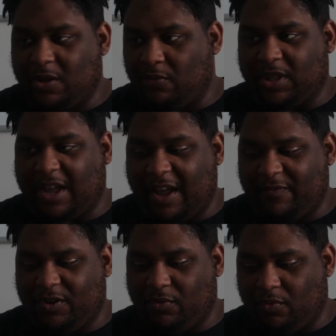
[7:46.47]
without
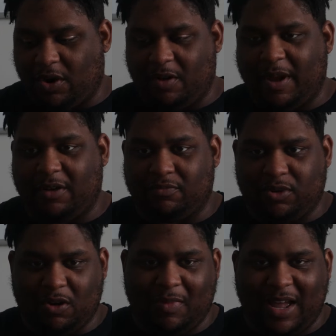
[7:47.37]
having to worry about,
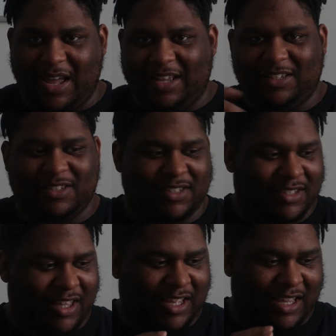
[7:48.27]
mics,
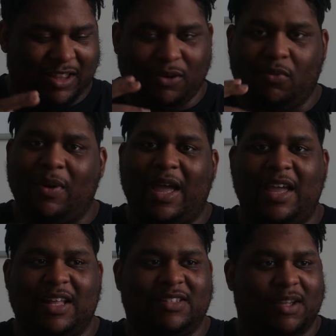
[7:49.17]
like, in the
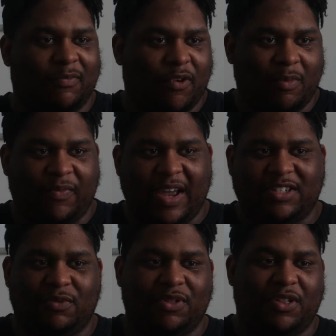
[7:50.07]
way, in some form or
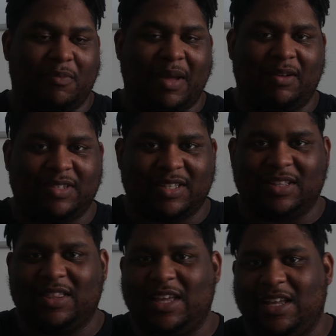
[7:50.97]
fashion, whether they're mounted to
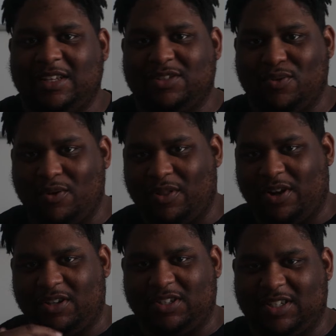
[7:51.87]
things or
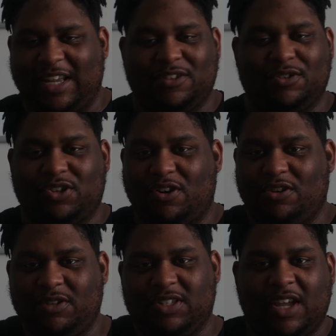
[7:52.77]
they're just attached to a shirt and
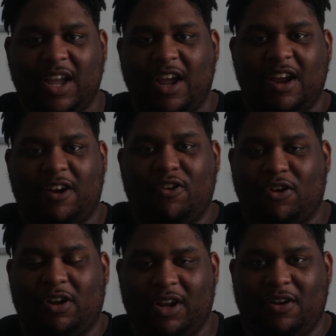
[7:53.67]
you just
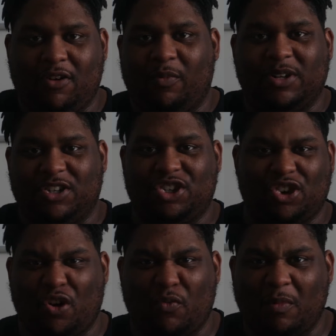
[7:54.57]
hear a whole bunch of
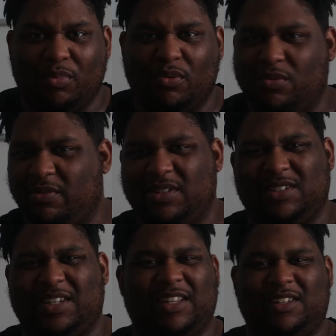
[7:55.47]
shirt rumble.
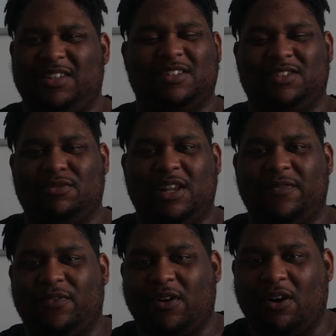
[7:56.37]
There's no need
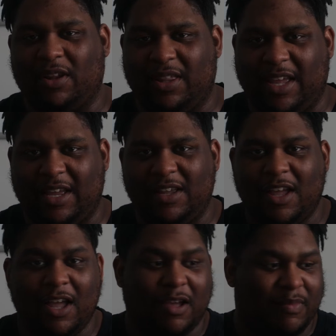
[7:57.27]
for all of that
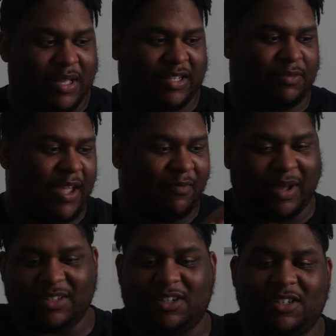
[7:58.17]
because we have
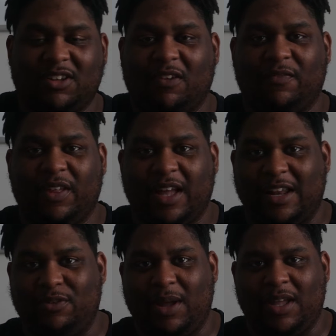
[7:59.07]
mics that are just off out
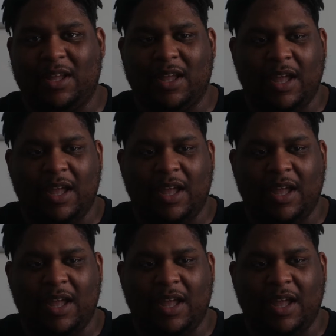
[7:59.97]
of the way.